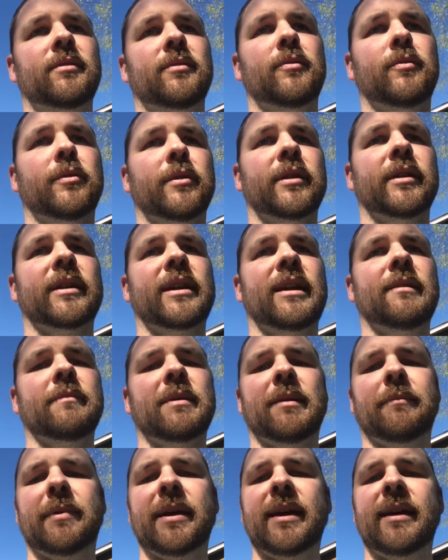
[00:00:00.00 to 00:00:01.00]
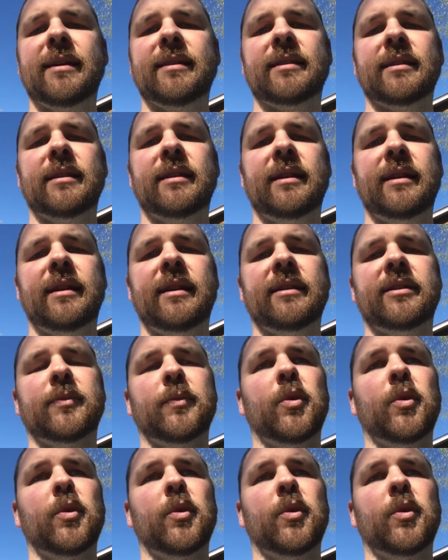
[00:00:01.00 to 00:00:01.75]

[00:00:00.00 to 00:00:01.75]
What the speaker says: want to keep my bees, and it's